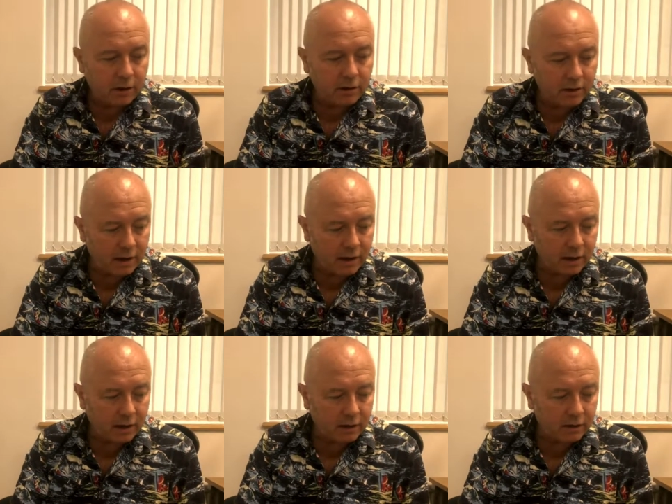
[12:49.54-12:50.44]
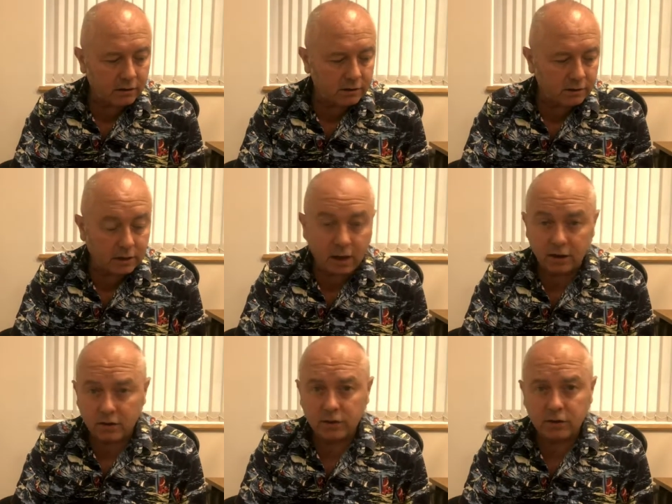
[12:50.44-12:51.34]
and they are
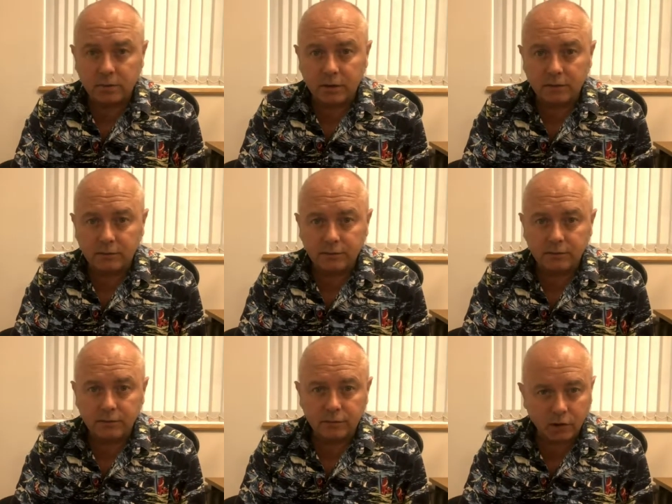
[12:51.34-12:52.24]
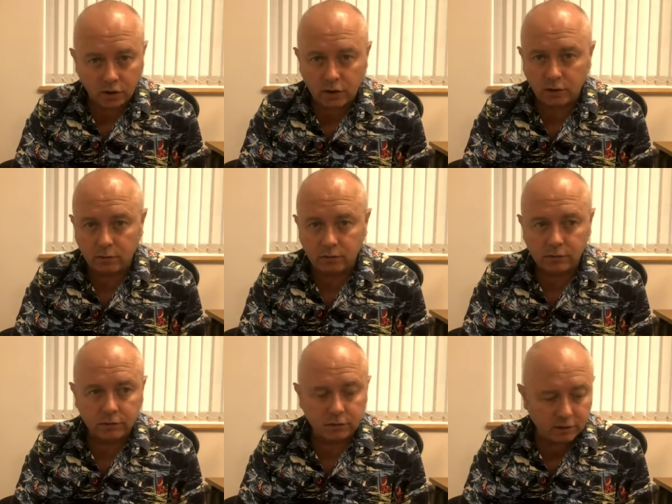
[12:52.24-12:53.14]
the customer, not you.
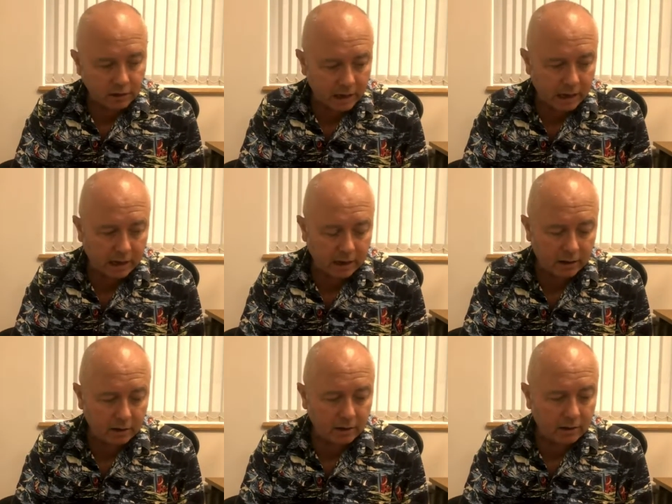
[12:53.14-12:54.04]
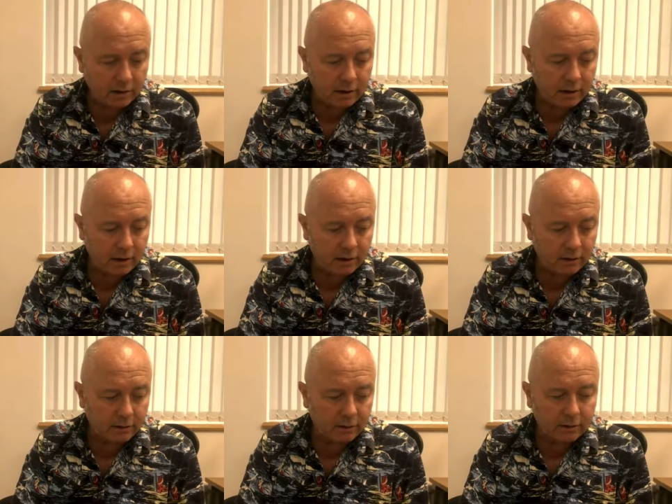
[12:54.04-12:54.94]
They are,
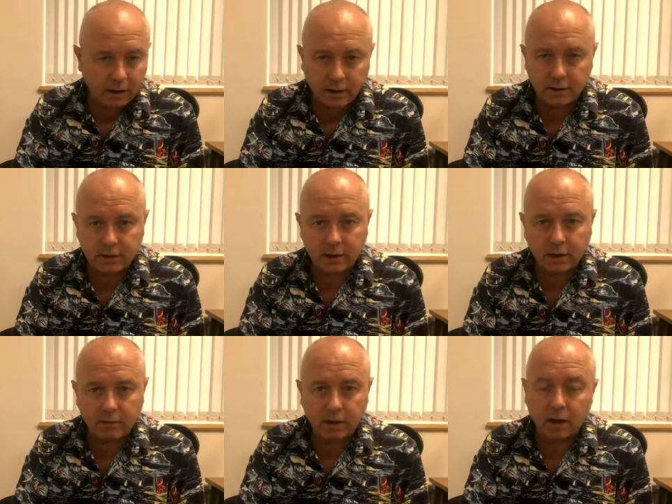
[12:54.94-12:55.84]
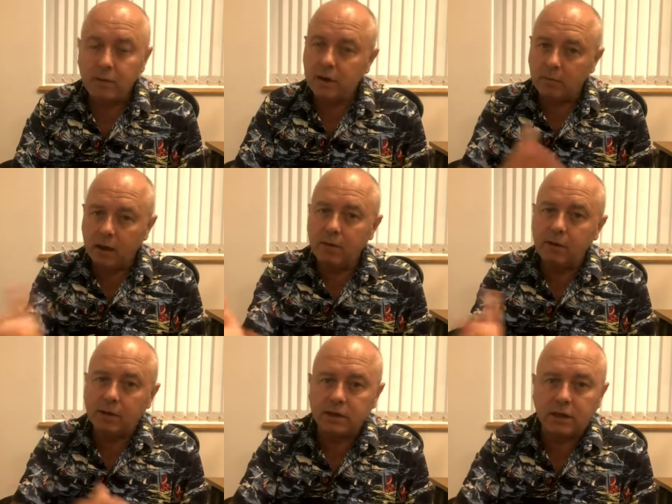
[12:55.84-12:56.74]
and they are the target market. I mean, you might be
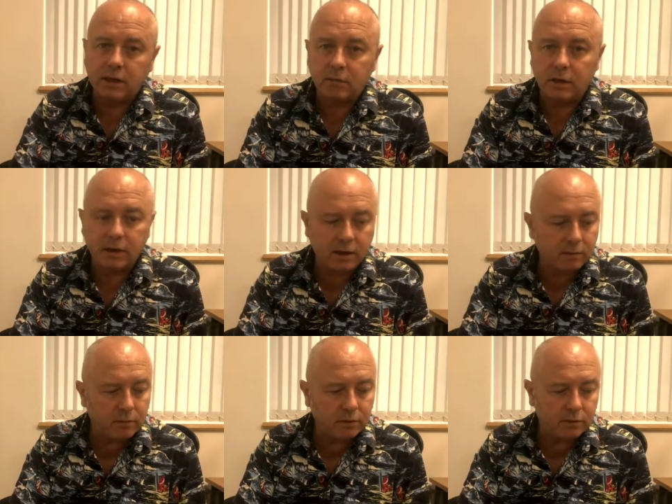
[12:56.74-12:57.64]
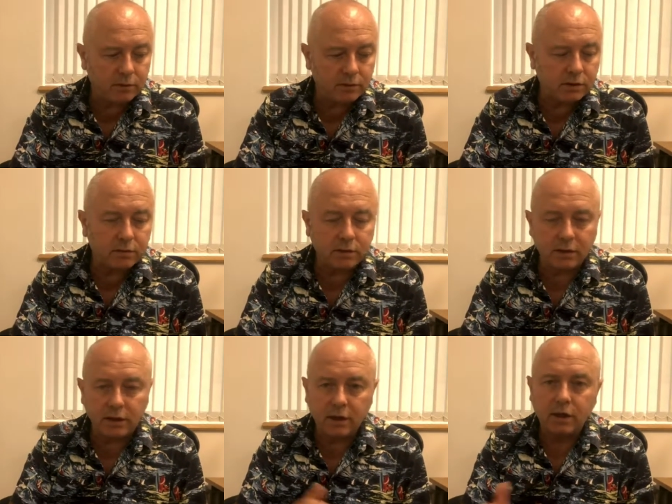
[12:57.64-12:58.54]
the target market, but
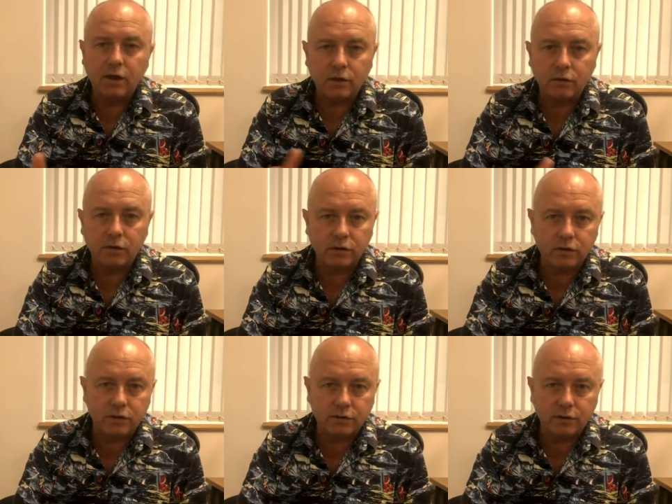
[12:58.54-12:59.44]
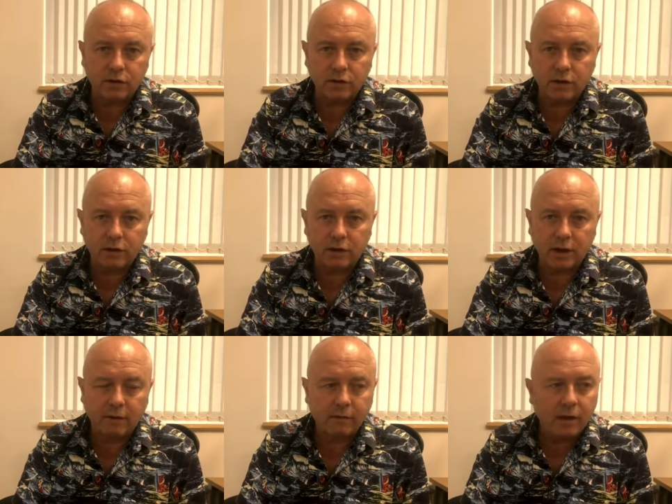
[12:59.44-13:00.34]
ultimately you've got to just focus on
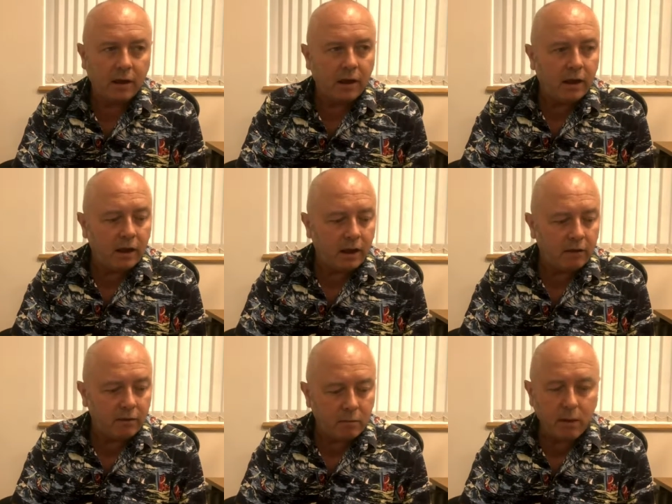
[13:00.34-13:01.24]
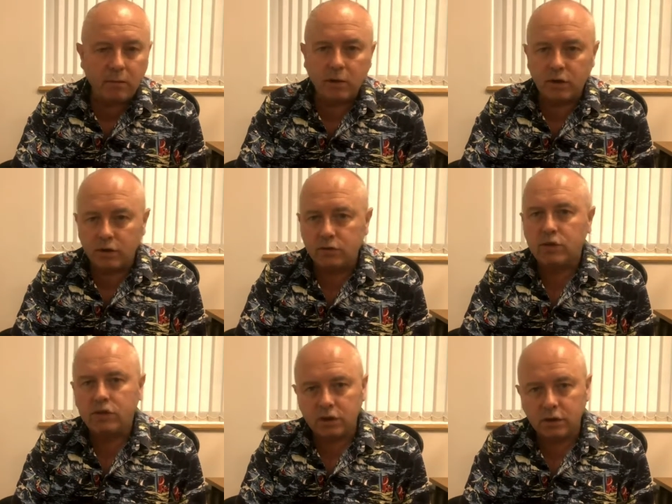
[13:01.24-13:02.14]
that. And remember, you
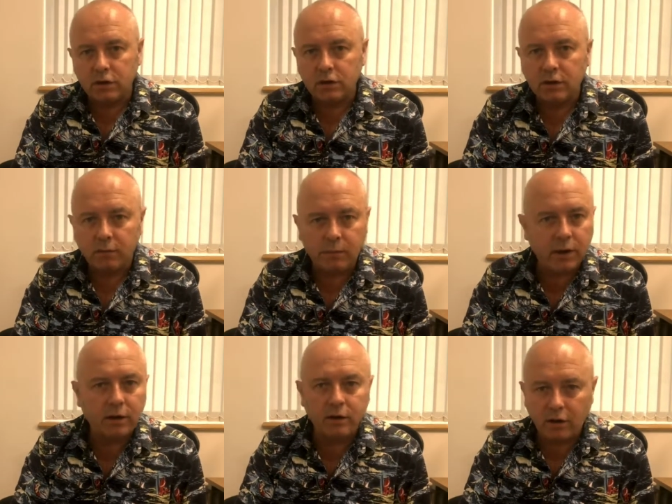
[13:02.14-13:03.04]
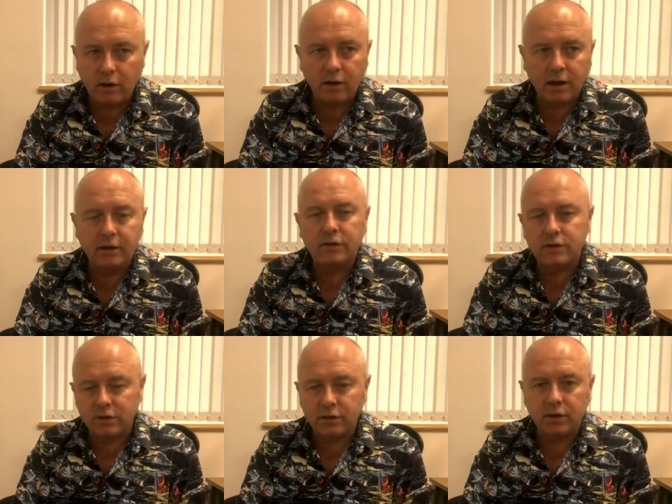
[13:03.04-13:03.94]
still, beyond all that, you've
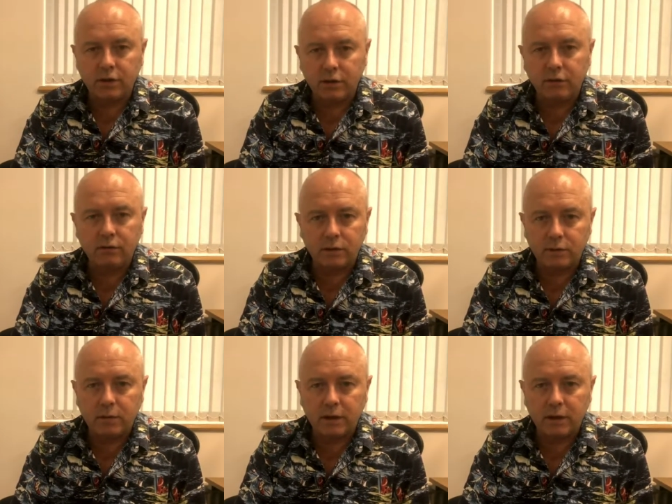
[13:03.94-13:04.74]
still got to love what's